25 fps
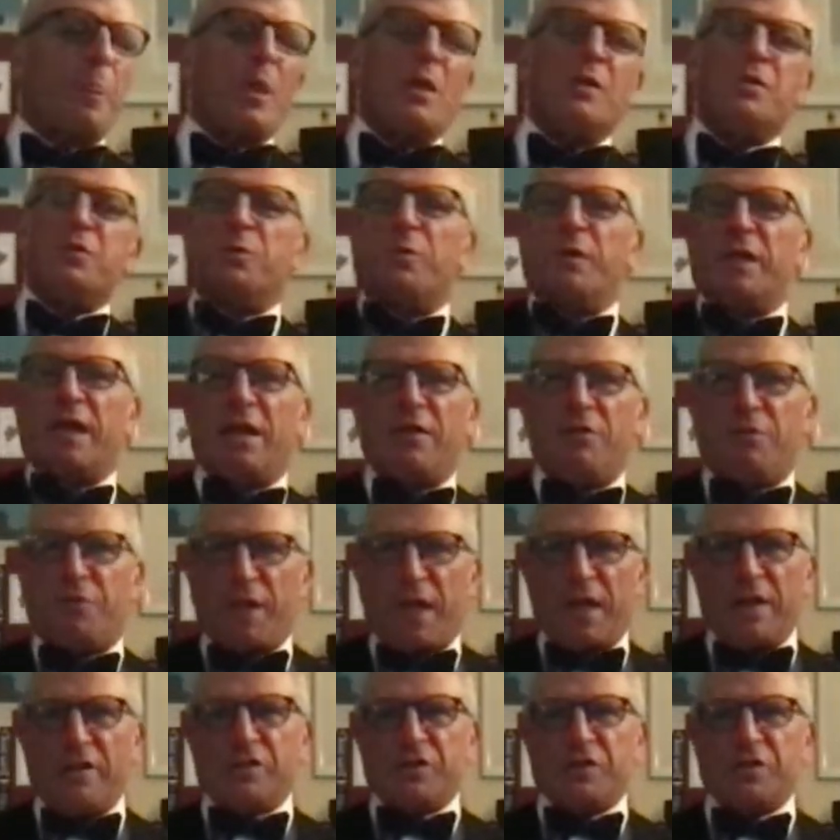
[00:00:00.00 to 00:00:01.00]
So again,
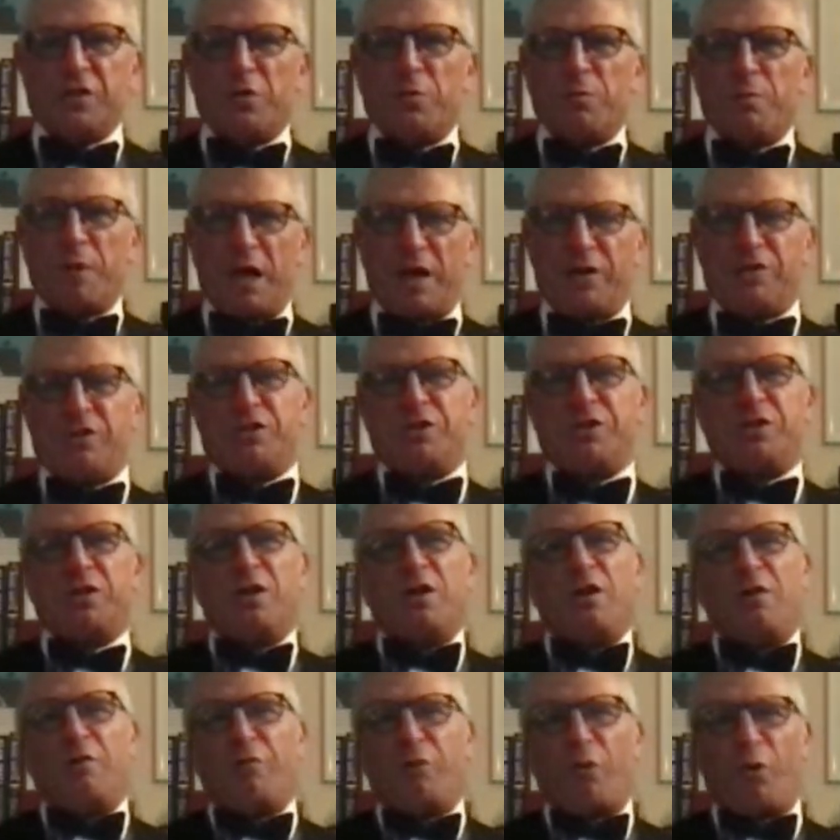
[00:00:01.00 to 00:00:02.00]
thanks so much
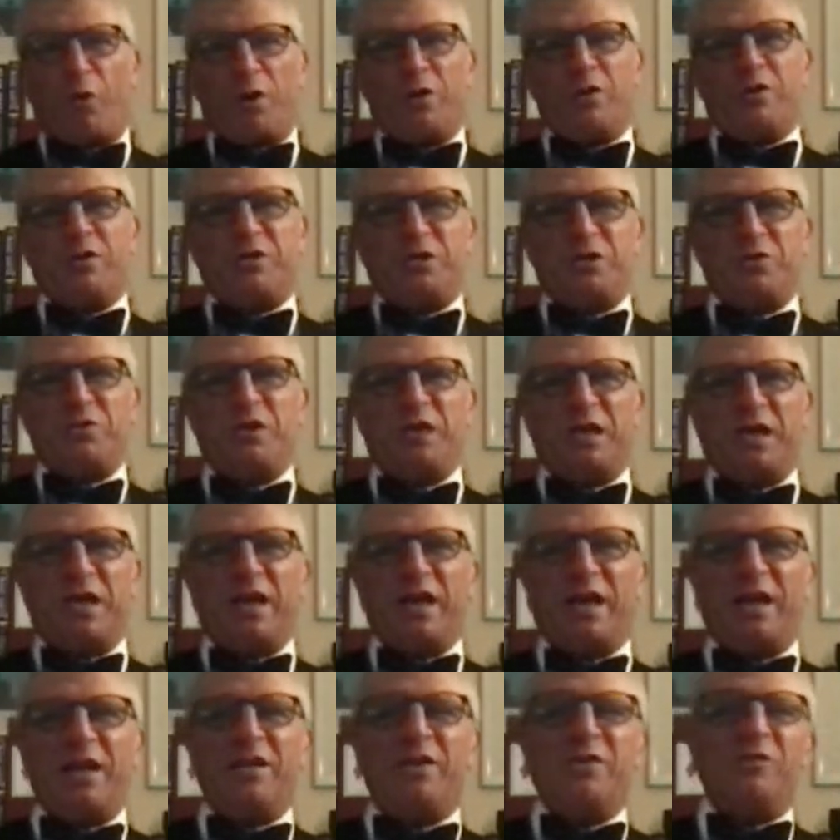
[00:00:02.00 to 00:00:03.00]
for tuning
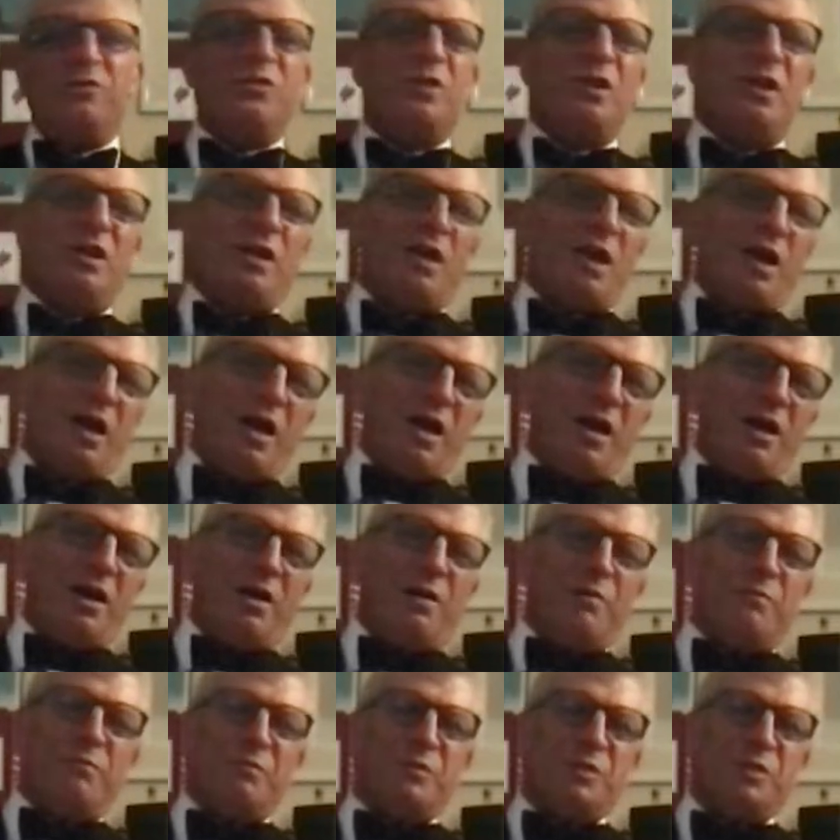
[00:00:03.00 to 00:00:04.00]
in
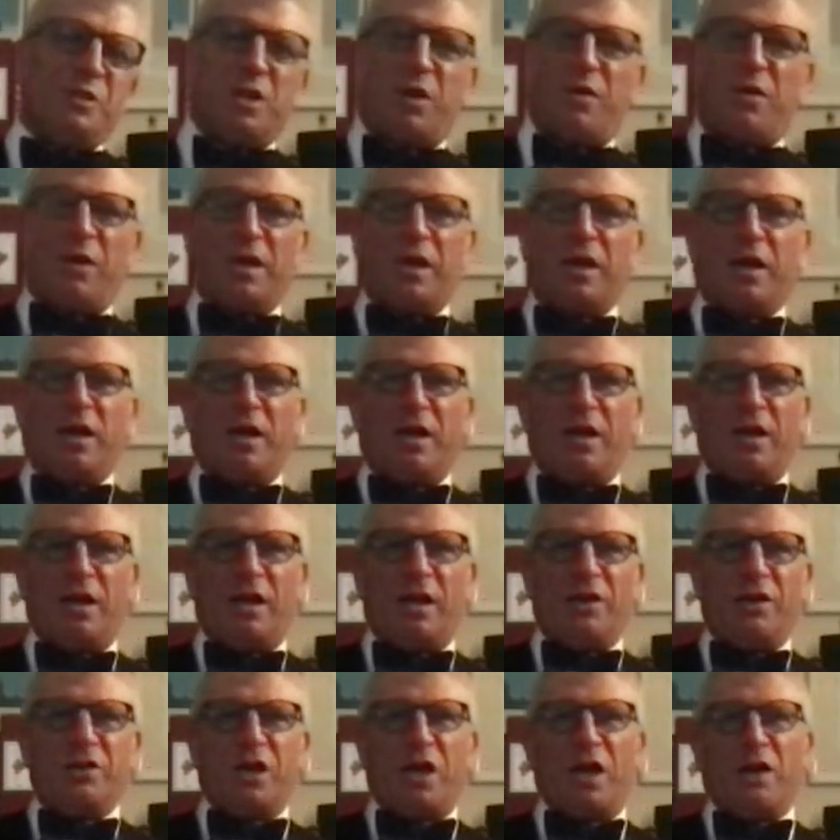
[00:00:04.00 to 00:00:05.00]
and sharing
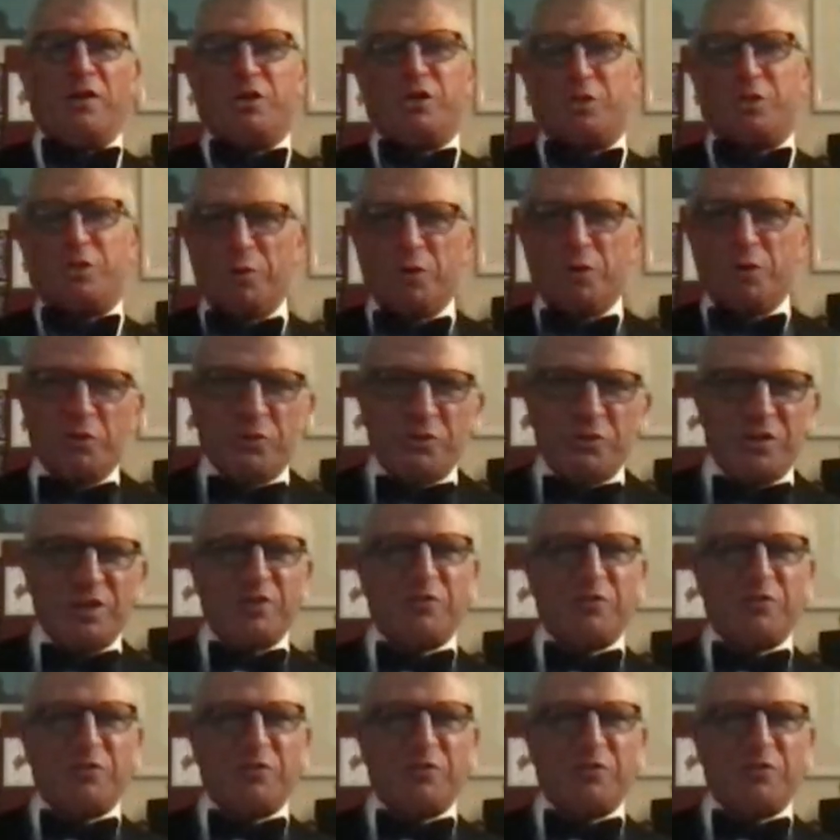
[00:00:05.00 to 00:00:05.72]
a schmooze,